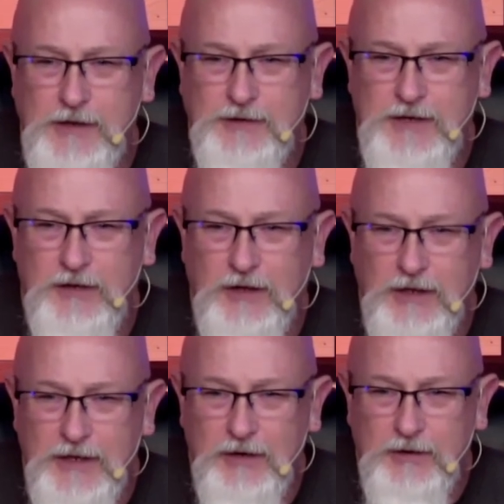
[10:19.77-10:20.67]
see the
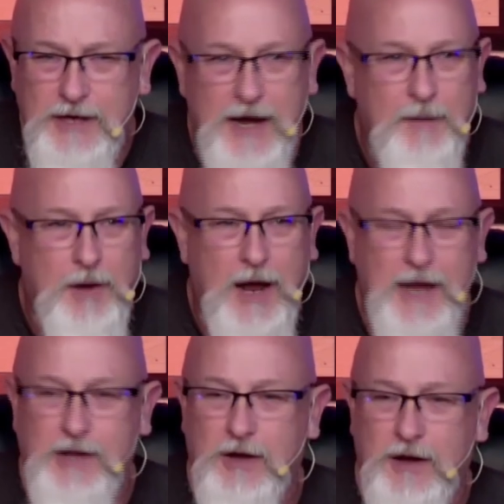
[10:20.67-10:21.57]
little camera
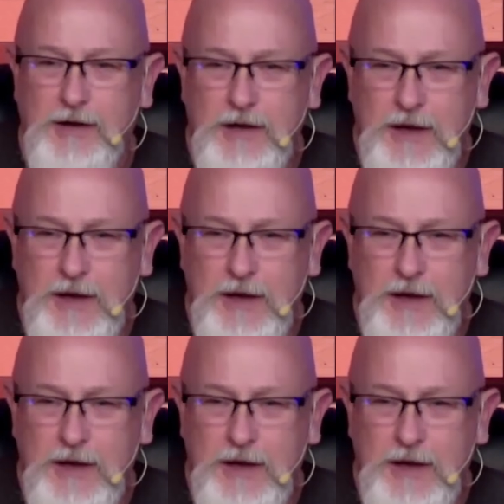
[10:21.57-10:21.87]
icon.